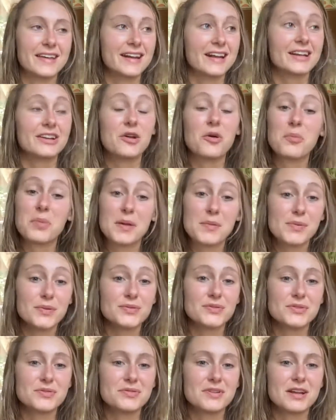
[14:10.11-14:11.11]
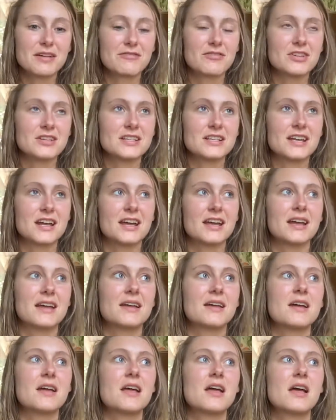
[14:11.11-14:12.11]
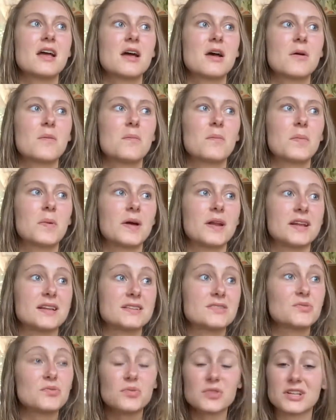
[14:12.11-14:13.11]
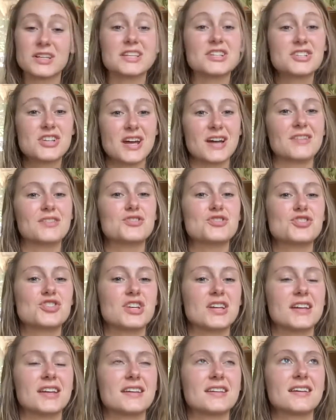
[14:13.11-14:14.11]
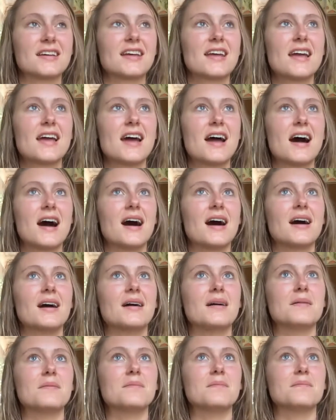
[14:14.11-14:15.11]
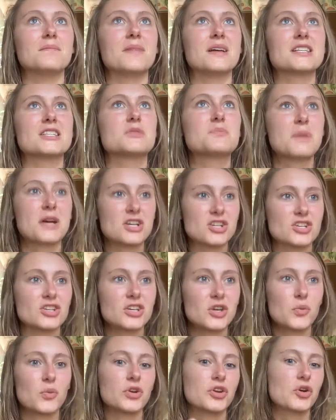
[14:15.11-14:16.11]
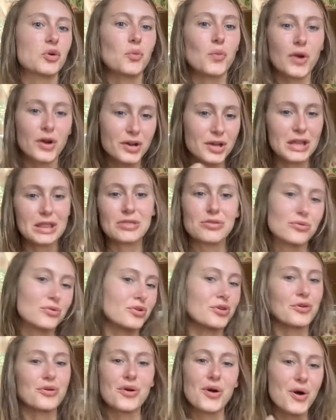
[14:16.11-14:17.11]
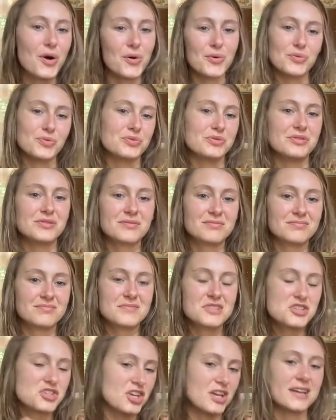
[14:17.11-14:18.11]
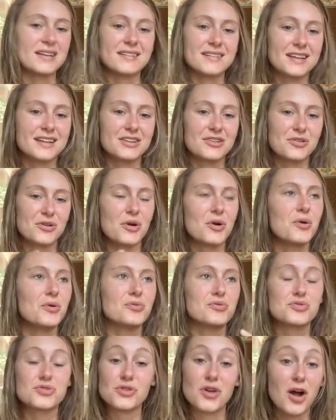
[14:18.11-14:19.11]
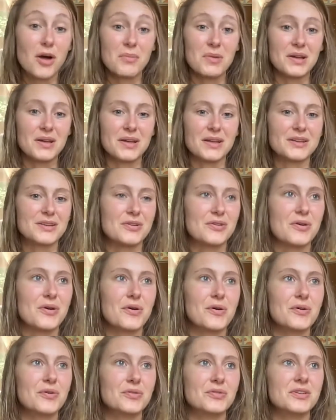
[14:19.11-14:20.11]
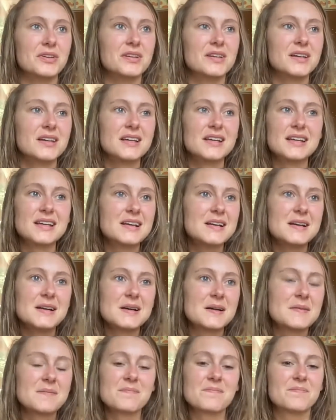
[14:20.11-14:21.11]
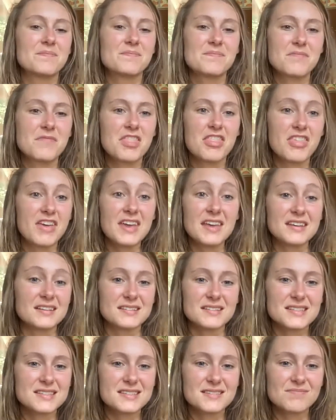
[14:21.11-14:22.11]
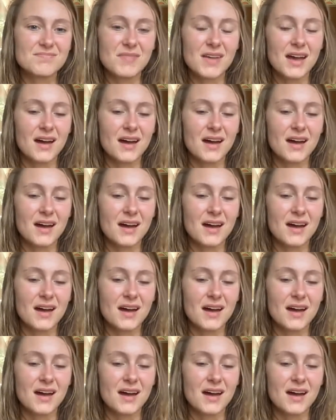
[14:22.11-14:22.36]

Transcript: And I know people do it every day, but it's really challenging, especially when you're working through your own shit and your own trauma and your own things.